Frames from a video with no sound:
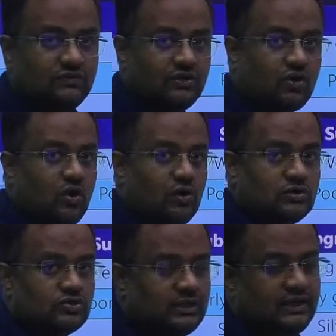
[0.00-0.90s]
with all
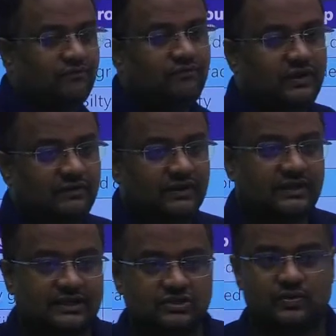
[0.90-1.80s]
so that everyone
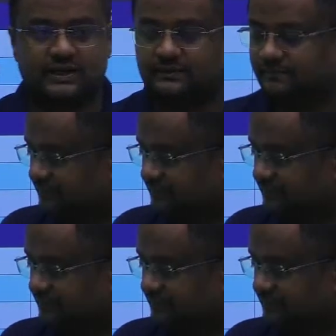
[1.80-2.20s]
can join.